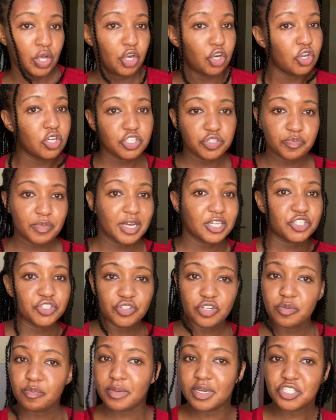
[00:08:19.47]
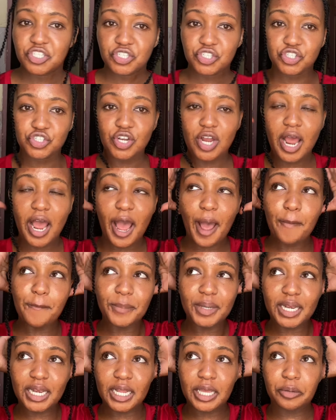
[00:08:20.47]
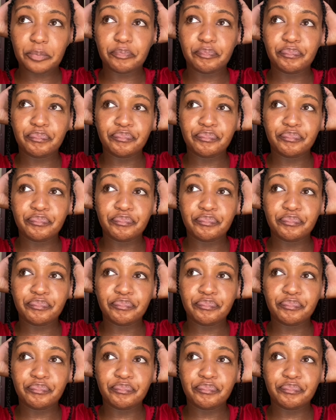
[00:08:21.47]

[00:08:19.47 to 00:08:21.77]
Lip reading: Not much happening.